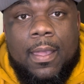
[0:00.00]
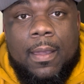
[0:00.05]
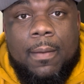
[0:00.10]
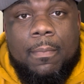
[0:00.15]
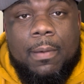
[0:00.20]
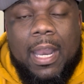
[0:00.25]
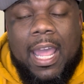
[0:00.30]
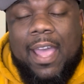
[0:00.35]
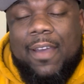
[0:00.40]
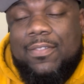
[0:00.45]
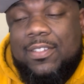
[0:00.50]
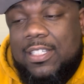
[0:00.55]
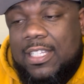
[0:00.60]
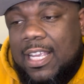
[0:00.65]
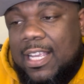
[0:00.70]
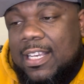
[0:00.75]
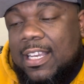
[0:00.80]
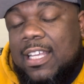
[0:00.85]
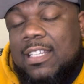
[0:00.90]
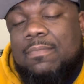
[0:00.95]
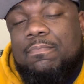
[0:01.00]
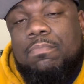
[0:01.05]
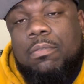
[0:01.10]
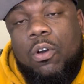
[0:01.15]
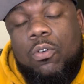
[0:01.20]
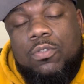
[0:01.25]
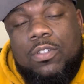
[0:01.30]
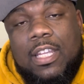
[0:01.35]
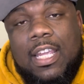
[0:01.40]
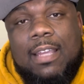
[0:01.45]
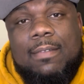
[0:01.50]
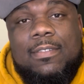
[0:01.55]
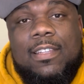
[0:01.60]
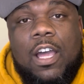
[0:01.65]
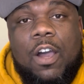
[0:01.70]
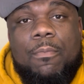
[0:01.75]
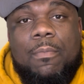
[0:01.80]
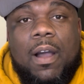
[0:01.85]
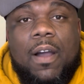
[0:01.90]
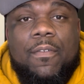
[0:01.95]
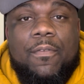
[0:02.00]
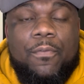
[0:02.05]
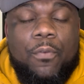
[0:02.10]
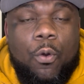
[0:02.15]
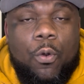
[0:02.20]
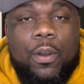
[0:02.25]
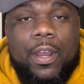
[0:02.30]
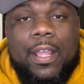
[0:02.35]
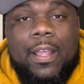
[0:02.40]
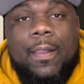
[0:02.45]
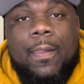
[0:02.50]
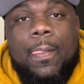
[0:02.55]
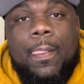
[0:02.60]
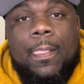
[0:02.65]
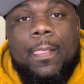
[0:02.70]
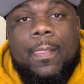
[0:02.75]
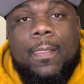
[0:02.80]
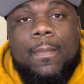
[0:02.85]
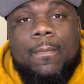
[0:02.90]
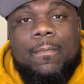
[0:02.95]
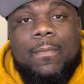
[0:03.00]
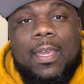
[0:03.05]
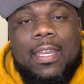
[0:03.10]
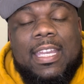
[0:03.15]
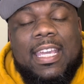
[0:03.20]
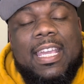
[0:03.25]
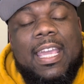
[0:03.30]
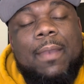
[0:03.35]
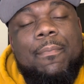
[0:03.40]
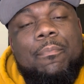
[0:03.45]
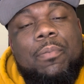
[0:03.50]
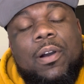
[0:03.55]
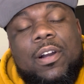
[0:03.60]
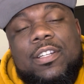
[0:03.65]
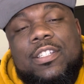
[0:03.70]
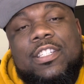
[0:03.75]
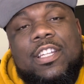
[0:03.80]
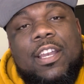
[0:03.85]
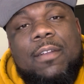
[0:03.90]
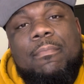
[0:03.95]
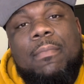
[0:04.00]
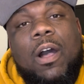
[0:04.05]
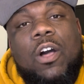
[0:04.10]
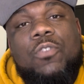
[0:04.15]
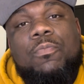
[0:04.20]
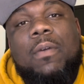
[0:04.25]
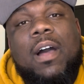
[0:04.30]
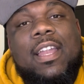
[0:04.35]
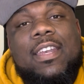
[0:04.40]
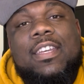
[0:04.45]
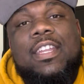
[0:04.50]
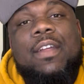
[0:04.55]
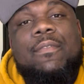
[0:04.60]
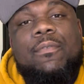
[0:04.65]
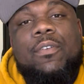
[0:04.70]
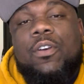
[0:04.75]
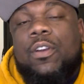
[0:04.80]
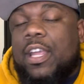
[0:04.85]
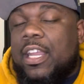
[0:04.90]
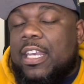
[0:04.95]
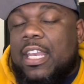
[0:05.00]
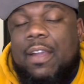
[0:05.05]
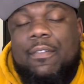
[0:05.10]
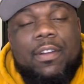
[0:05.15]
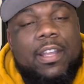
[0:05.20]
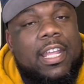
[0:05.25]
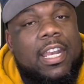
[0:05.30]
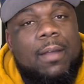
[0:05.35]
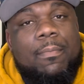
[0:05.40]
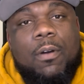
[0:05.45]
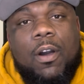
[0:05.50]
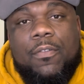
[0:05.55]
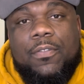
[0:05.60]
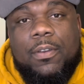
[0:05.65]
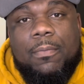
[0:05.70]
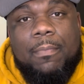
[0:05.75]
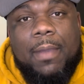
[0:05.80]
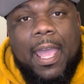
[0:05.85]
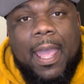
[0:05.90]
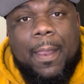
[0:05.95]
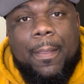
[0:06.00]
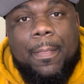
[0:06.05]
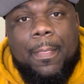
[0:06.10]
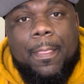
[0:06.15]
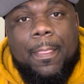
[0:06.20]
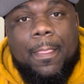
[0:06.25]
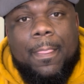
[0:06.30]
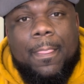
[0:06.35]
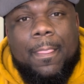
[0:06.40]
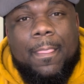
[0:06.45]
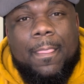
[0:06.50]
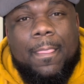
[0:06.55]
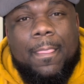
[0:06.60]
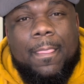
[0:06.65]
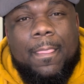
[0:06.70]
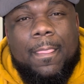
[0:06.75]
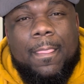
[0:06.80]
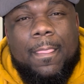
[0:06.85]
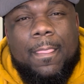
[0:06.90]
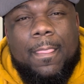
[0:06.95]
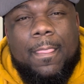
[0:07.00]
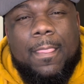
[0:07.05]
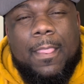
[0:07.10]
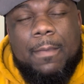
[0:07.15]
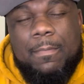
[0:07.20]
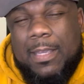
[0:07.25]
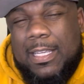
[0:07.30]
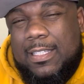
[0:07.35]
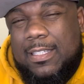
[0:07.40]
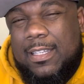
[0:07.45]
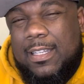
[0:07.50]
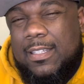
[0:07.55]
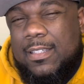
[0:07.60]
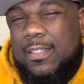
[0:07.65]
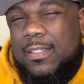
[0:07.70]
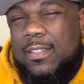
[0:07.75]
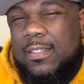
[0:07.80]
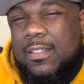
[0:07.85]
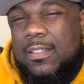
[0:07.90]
but I have seen us blow teams out by 40 and then get punched in the mouth by Denver and never get up off the mat. That makes sense?